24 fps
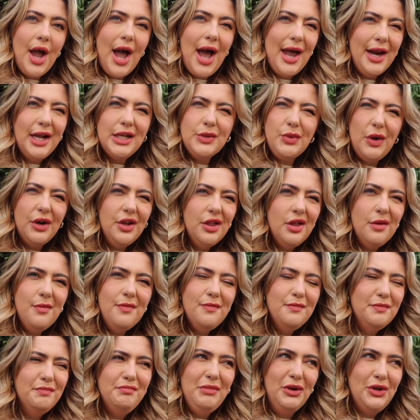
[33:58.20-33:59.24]
And it's one of
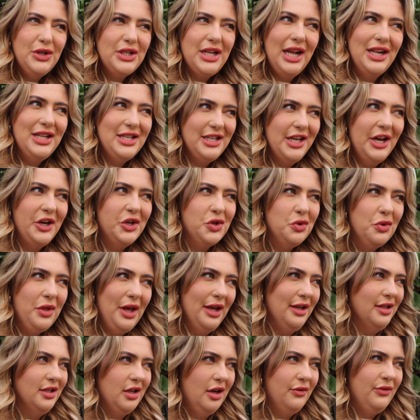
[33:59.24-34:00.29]
the most sensational
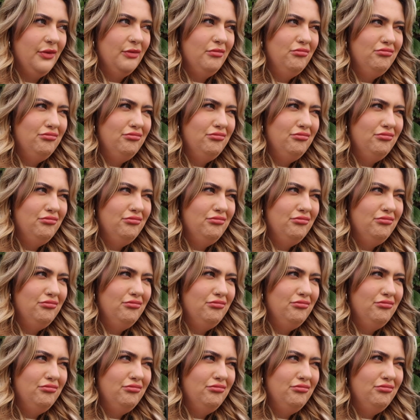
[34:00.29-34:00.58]
things I've